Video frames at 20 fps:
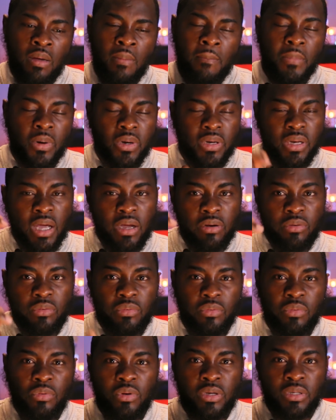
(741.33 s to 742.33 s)
but
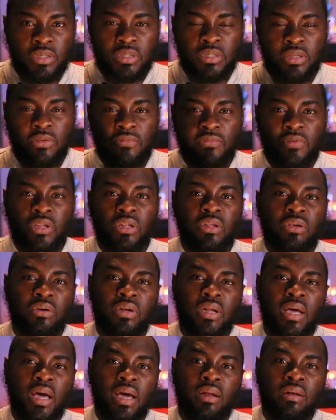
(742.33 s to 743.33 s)
that was the video
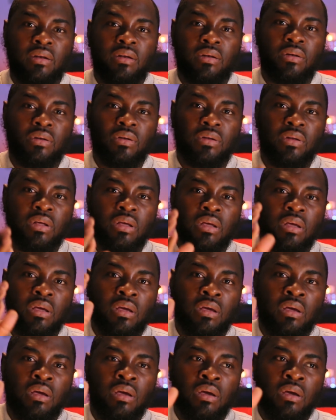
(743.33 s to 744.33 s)
that the